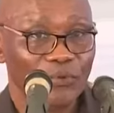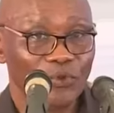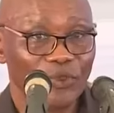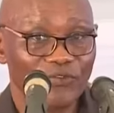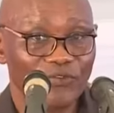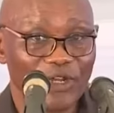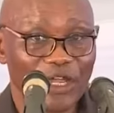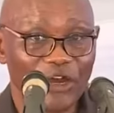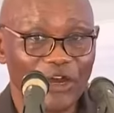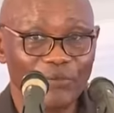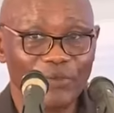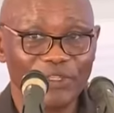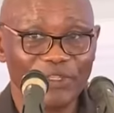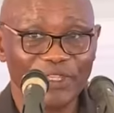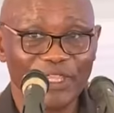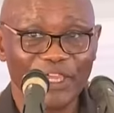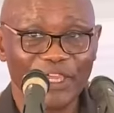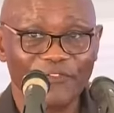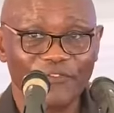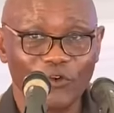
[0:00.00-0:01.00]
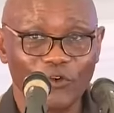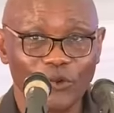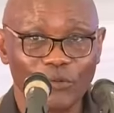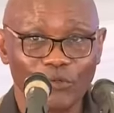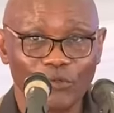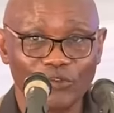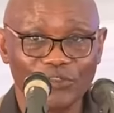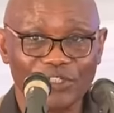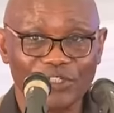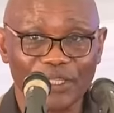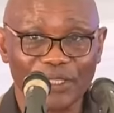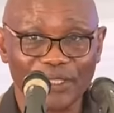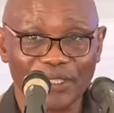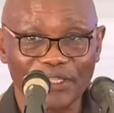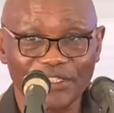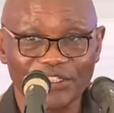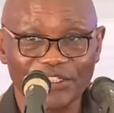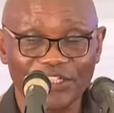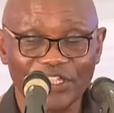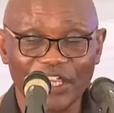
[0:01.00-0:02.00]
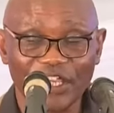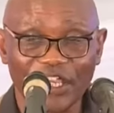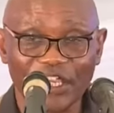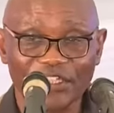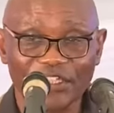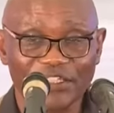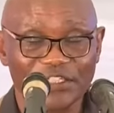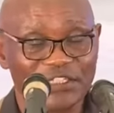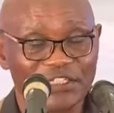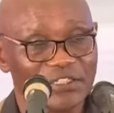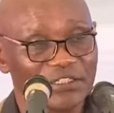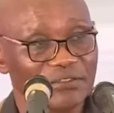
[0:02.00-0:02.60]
we've now been there for almost 8 years.